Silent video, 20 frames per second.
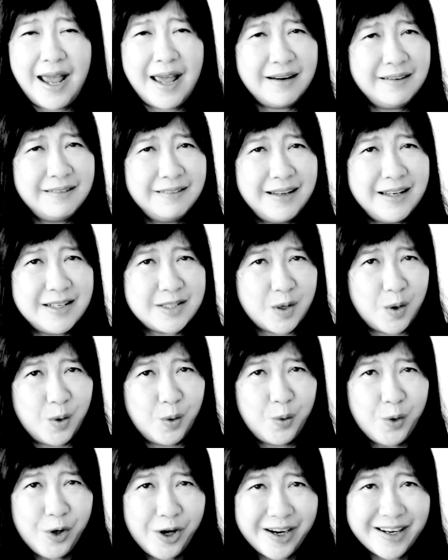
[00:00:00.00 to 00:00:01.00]
and his
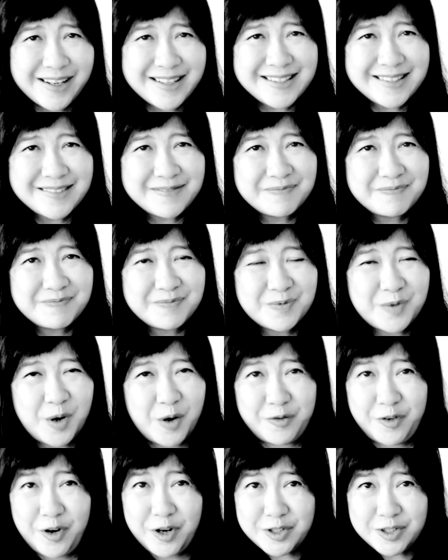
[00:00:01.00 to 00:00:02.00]
own works?
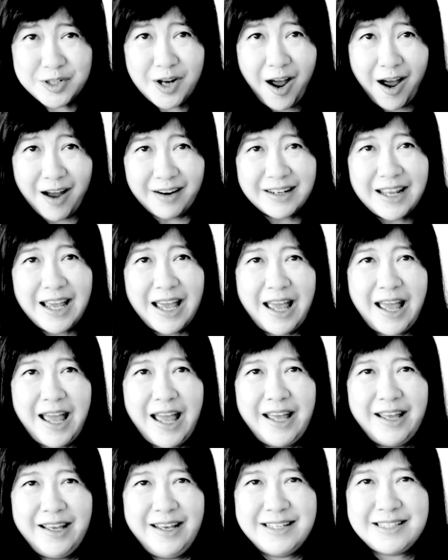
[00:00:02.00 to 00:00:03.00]
Of course not.
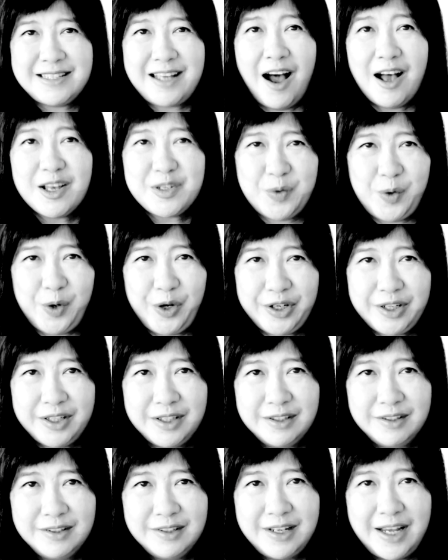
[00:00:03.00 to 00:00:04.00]
It's God's work.
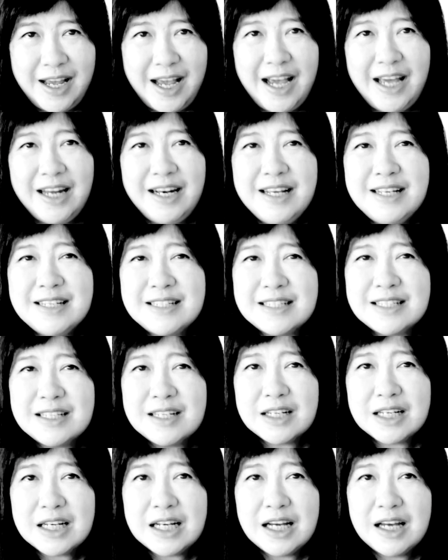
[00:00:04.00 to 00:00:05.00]
It is
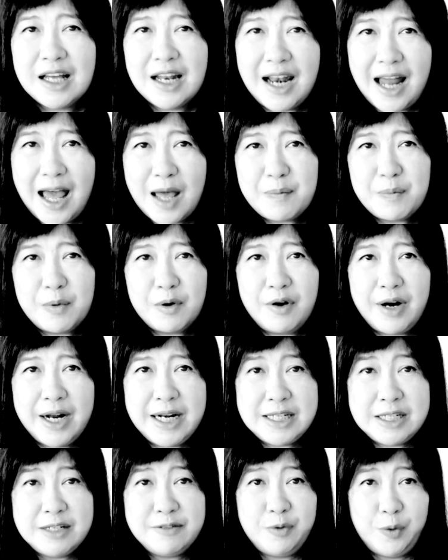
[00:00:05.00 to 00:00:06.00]
the
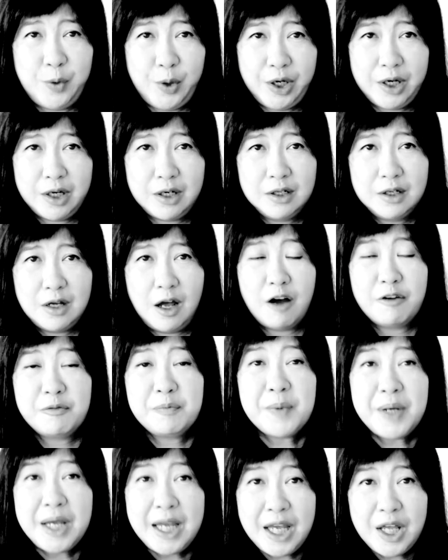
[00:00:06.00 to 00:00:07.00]
collaborative work of
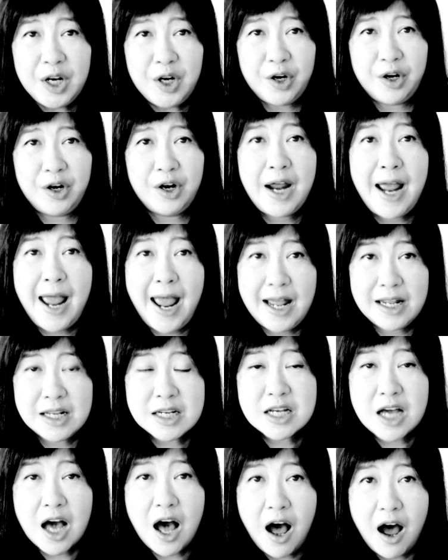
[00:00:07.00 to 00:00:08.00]
Peter
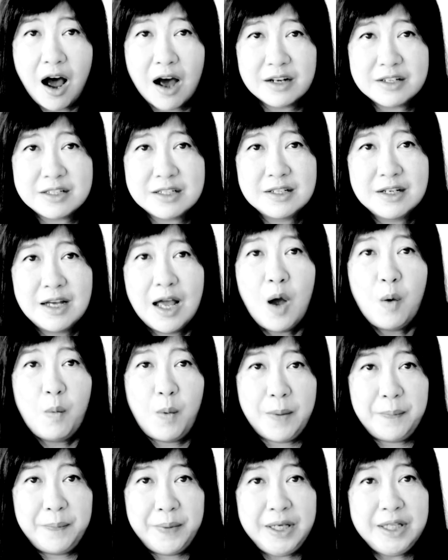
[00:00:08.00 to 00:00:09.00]
and God
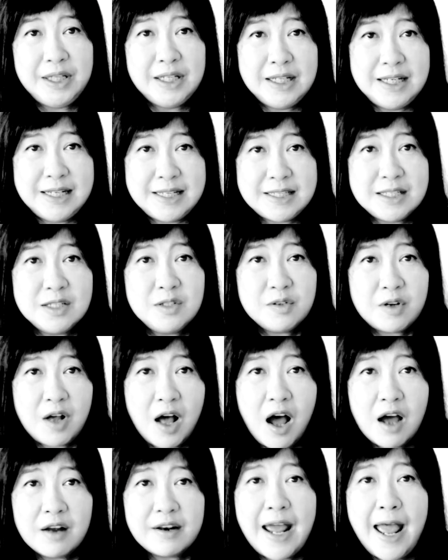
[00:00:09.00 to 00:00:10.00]
when Peter listened to
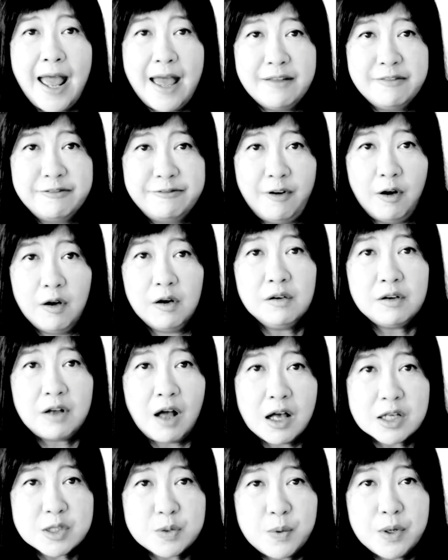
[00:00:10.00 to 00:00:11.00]
God and followed
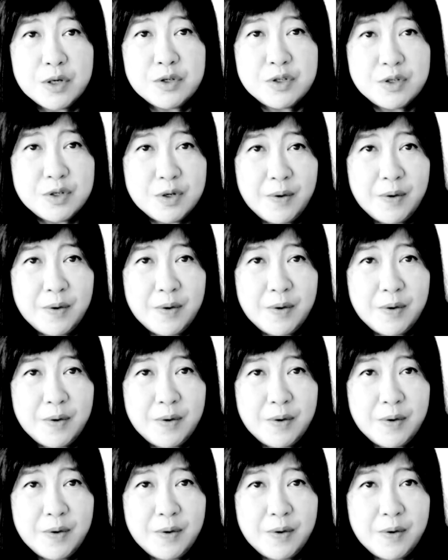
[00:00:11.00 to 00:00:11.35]
God's will to